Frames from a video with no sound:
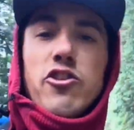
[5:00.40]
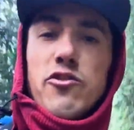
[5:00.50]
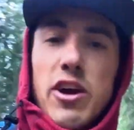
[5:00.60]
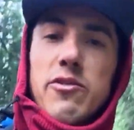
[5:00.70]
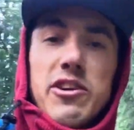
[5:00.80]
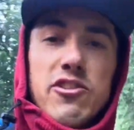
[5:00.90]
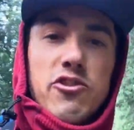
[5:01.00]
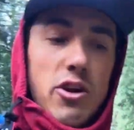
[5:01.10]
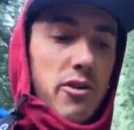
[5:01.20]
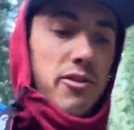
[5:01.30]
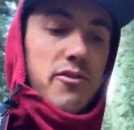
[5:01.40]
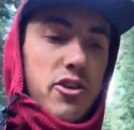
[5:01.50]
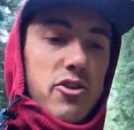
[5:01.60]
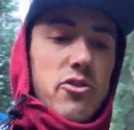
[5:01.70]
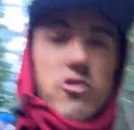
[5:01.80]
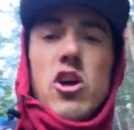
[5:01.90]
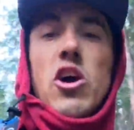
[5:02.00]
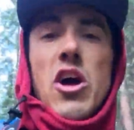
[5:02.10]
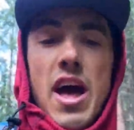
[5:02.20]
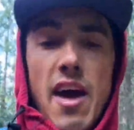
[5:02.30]
you've read recent trail reviews,
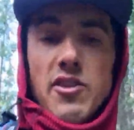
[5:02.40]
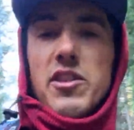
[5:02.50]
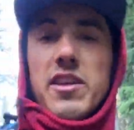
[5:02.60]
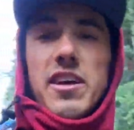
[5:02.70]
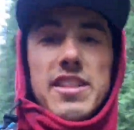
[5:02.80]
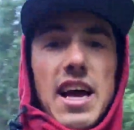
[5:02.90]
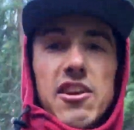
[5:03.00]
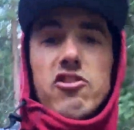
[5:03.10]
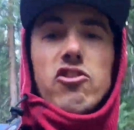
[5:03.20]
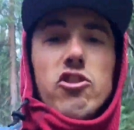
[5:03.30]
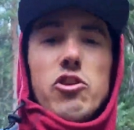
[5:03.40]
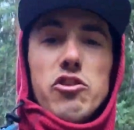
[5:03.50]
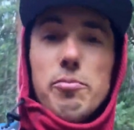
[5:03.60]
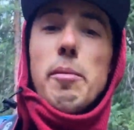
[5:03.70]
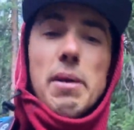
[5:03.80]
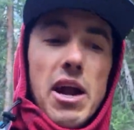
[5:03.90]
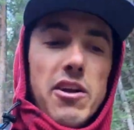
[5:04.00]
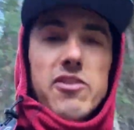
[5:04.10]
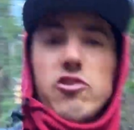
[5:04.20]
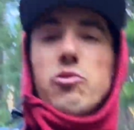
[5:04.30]
everything like that, just so you're as prepared
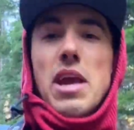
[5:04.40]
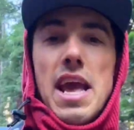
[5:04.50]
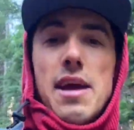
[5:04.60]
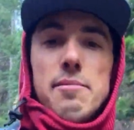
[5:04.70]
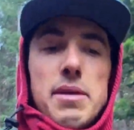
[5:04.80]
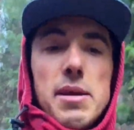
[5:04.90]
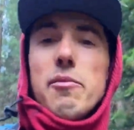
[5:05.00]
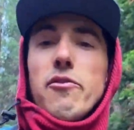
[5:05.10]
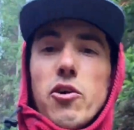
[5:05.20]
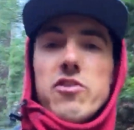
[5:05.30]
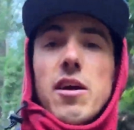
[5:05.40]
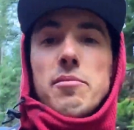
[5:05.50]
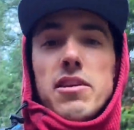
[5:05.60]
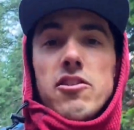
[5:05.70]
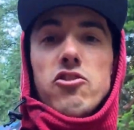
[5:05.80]
as you can be before attempting this